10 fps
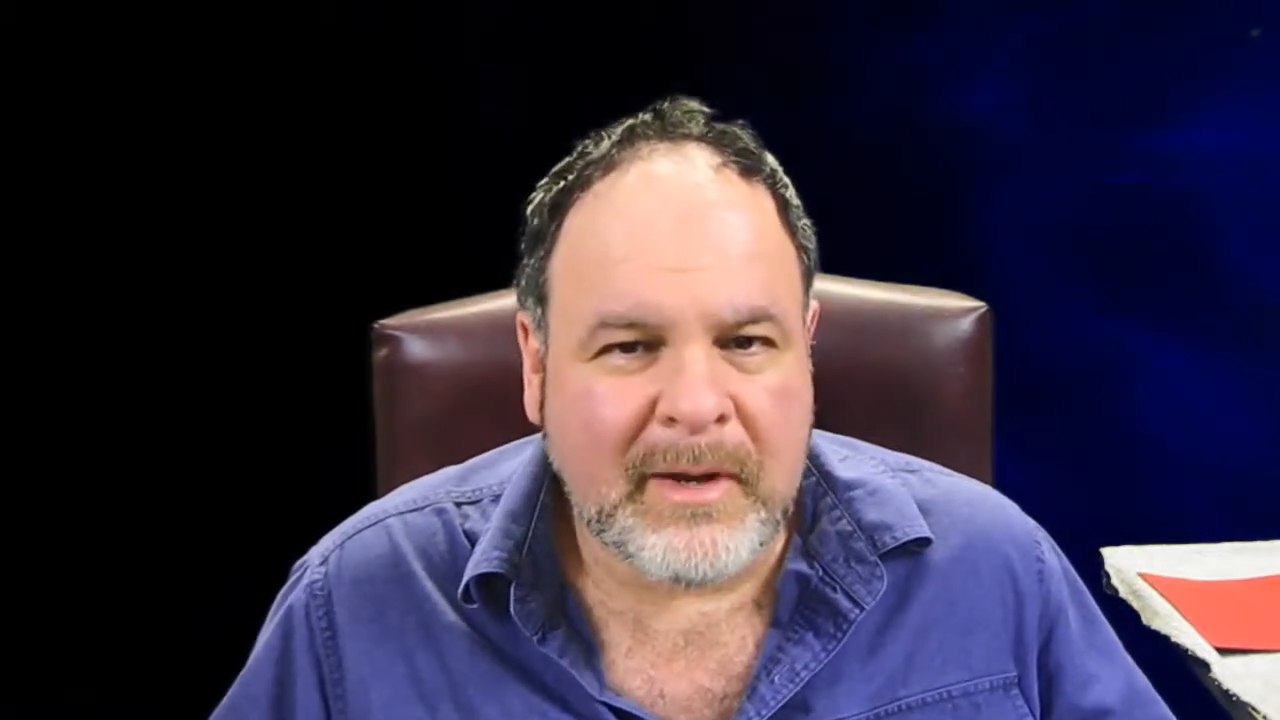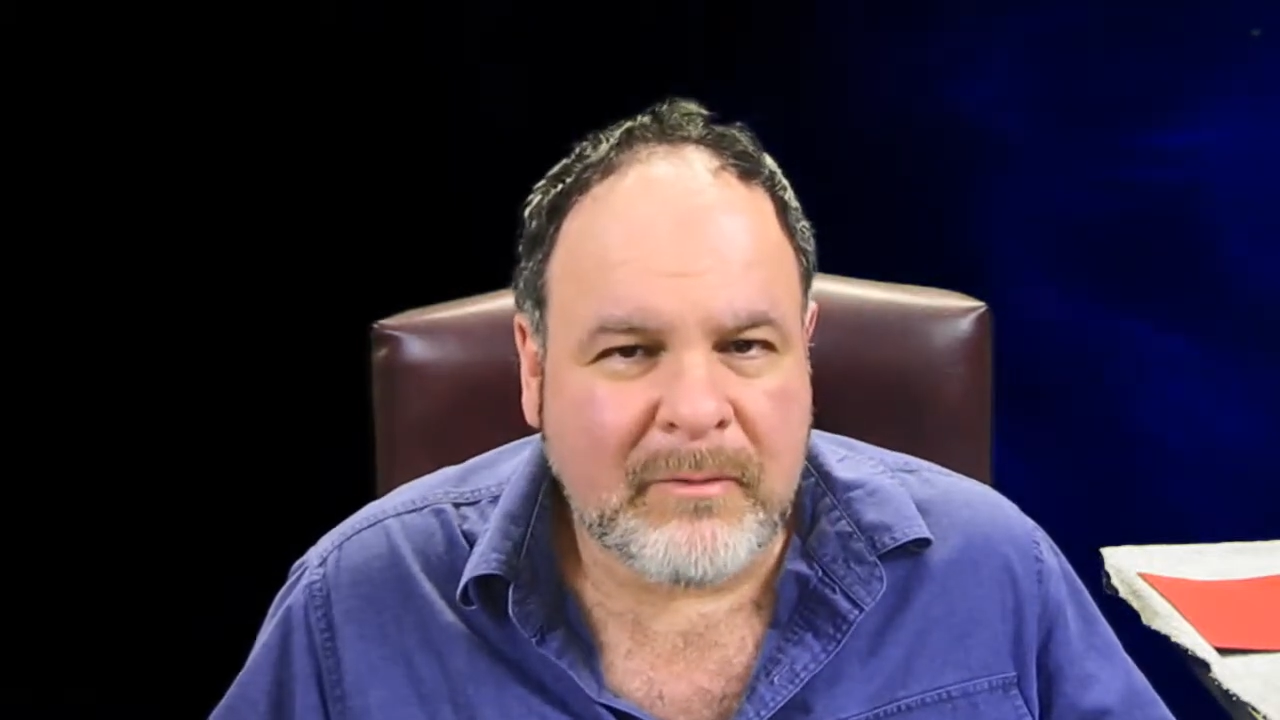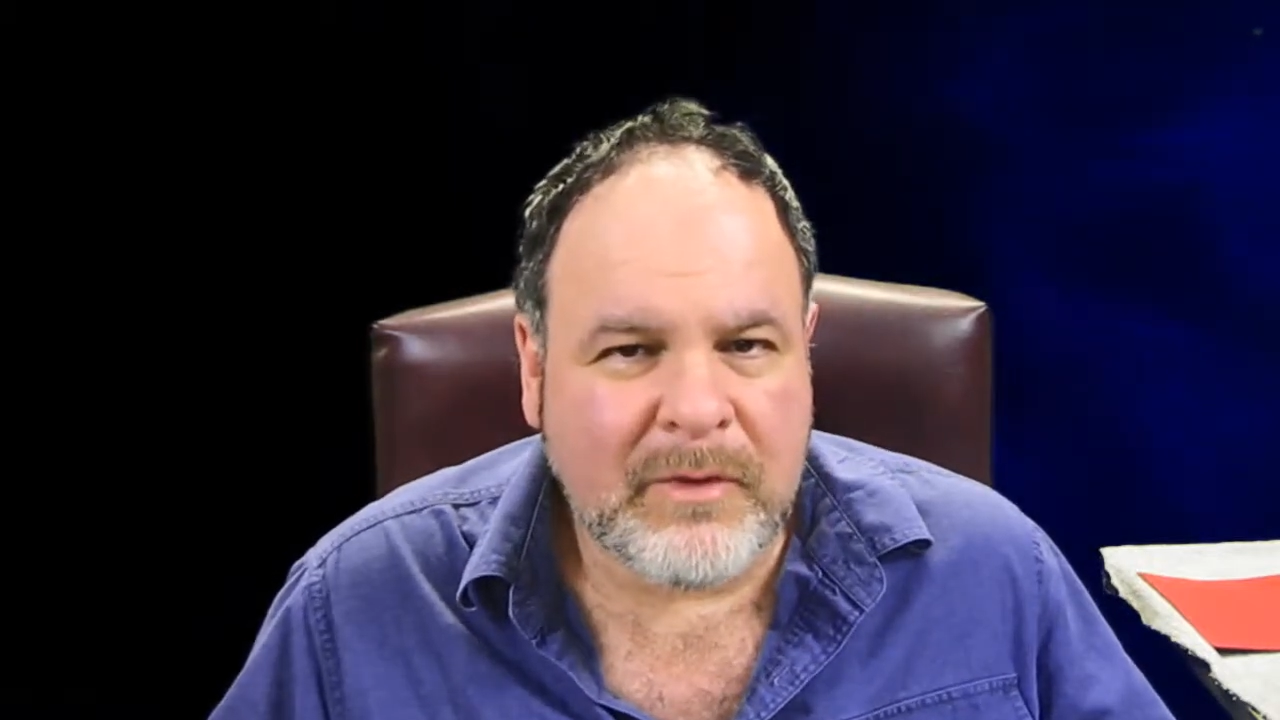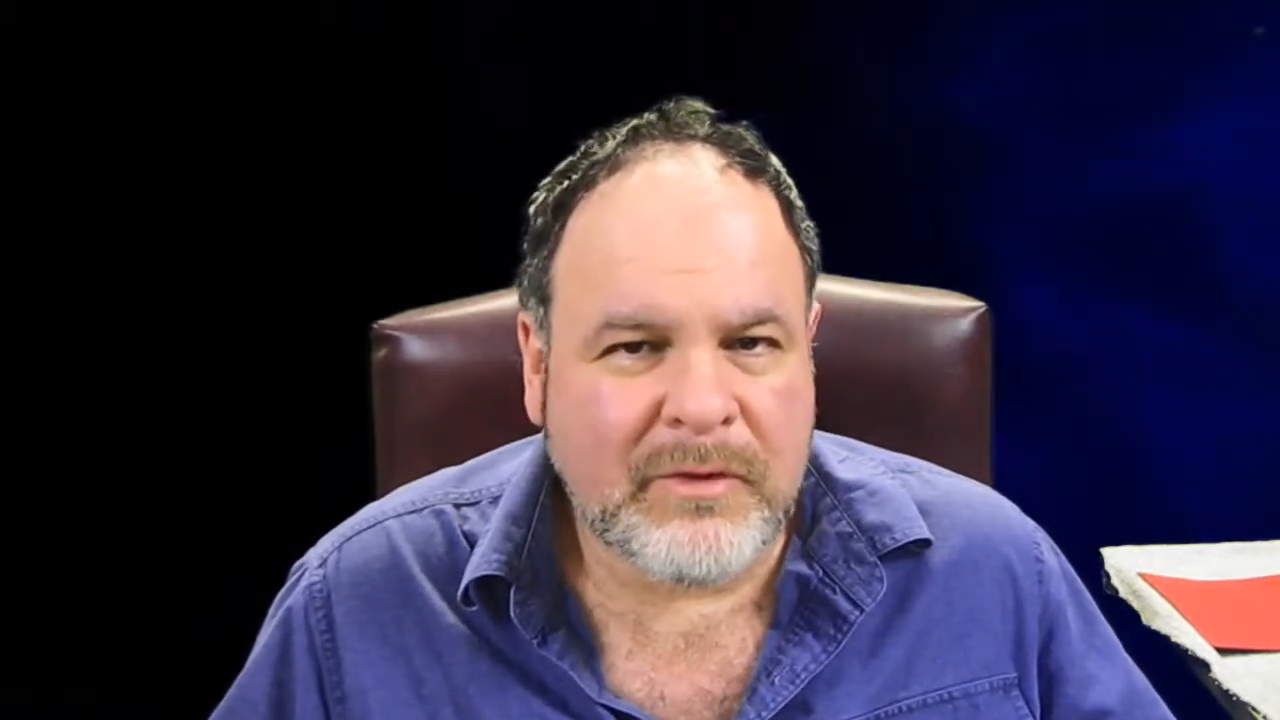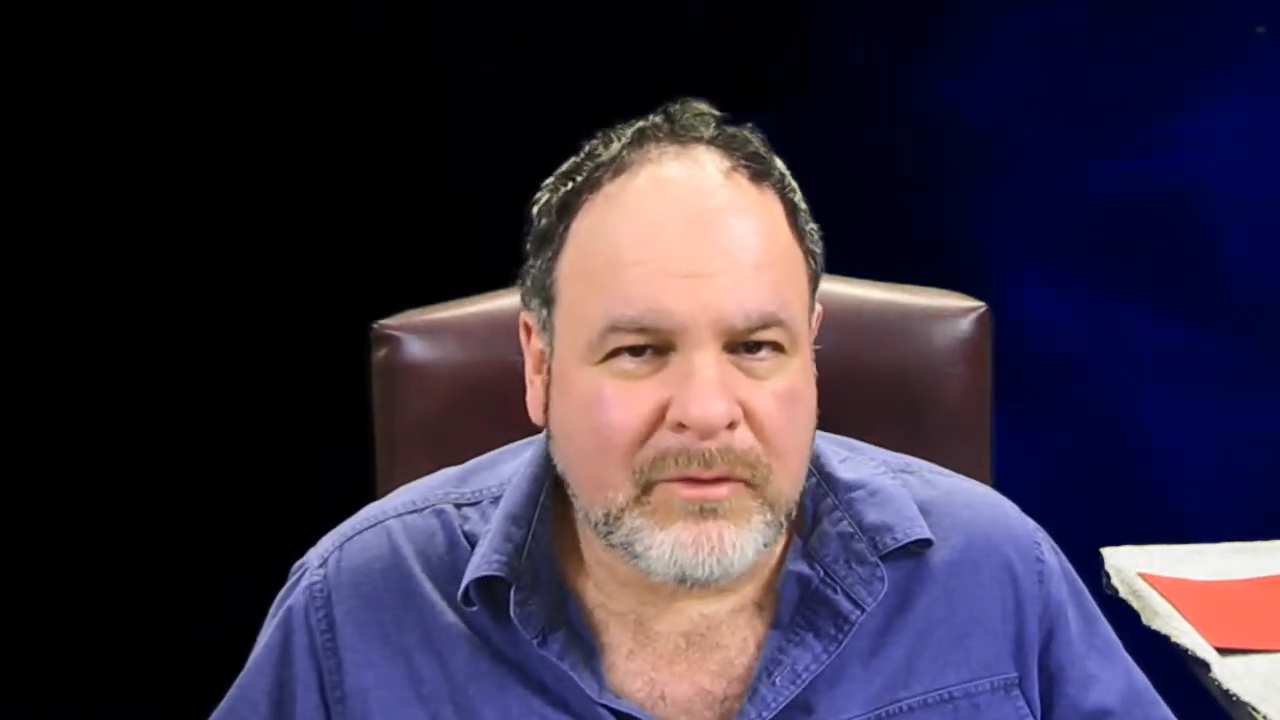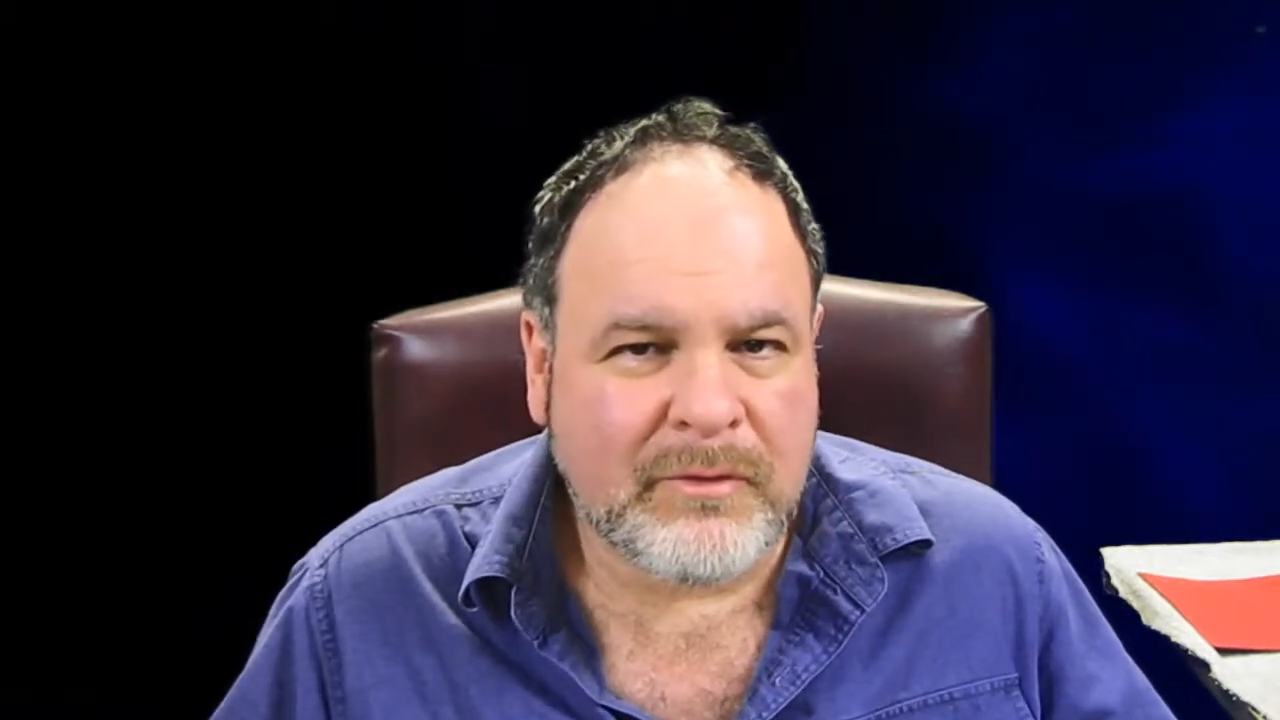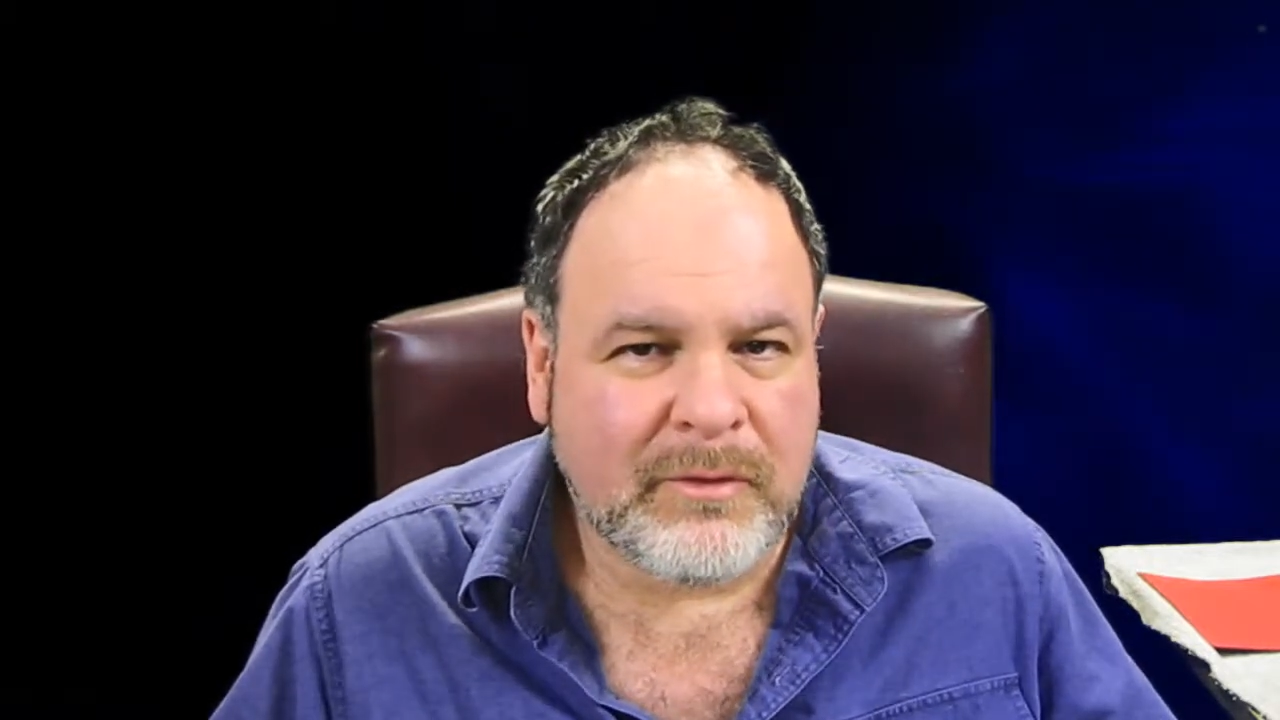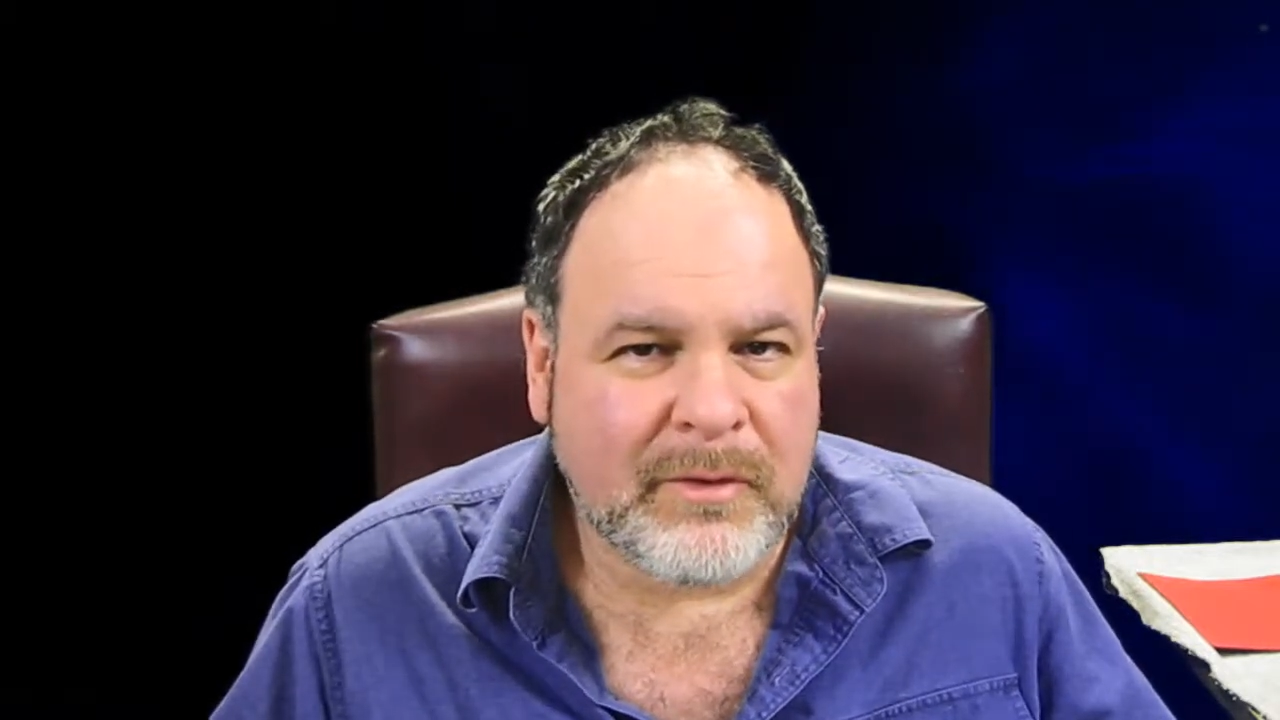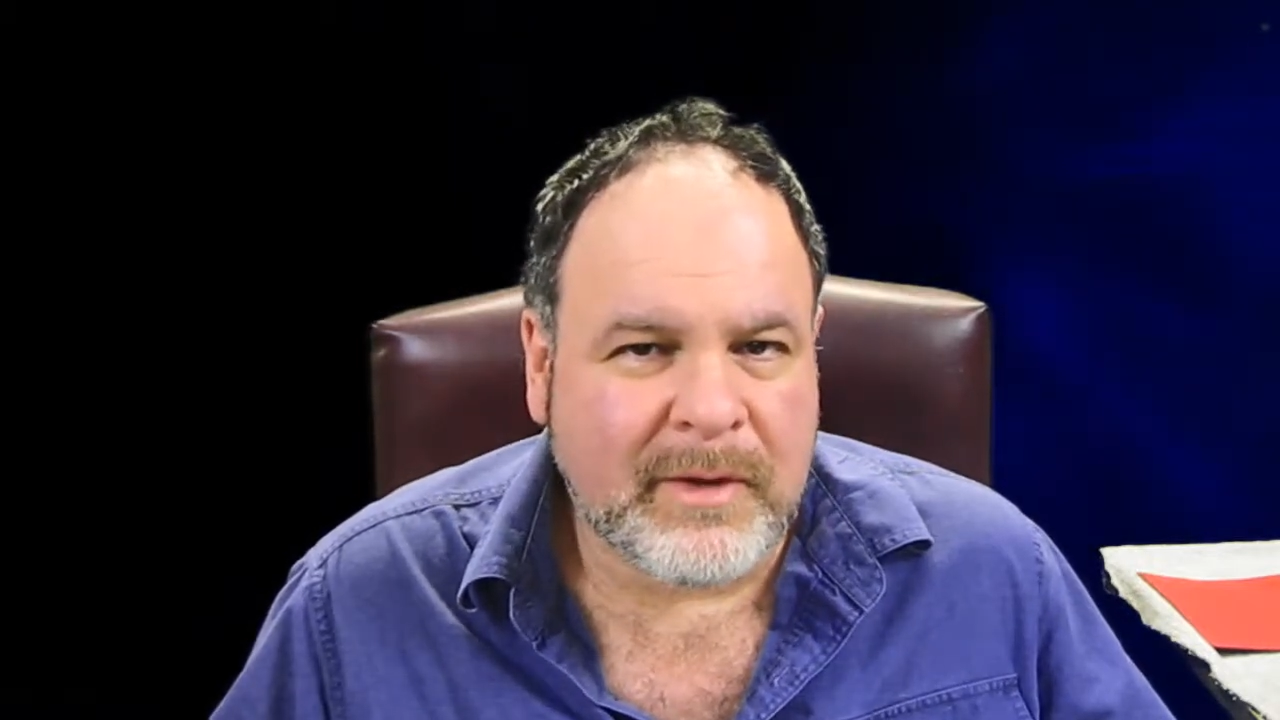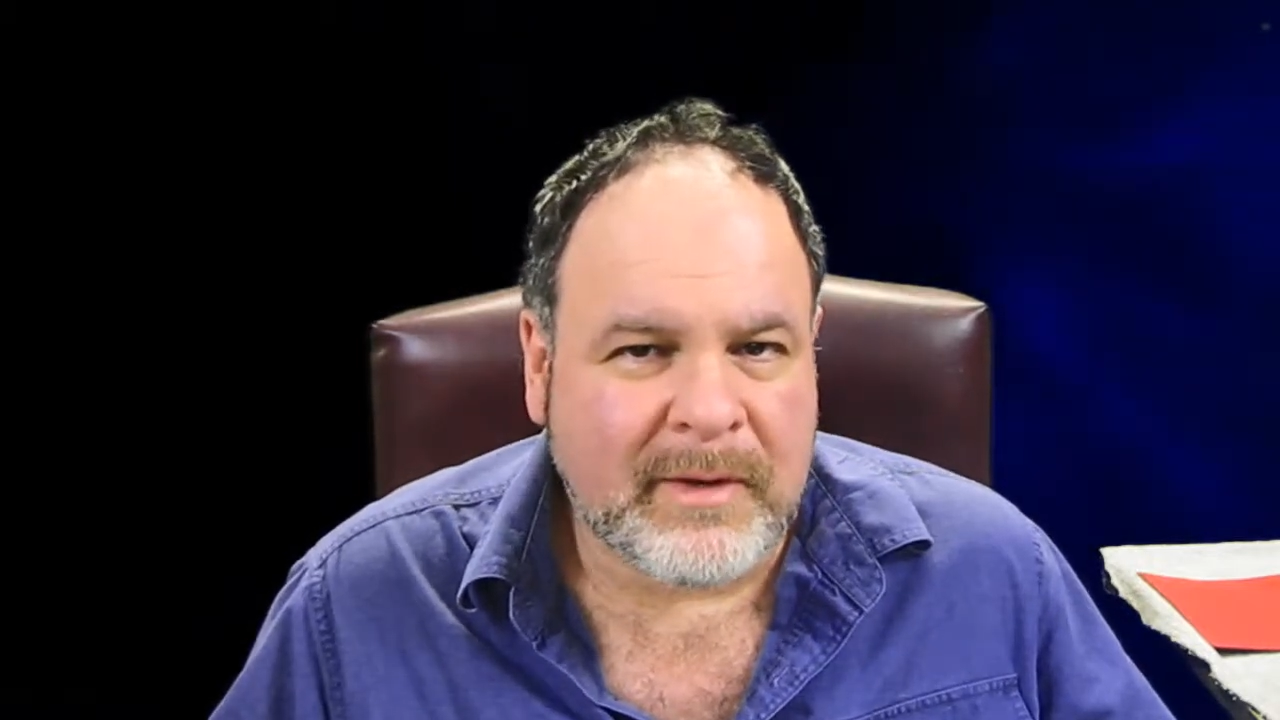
original circuit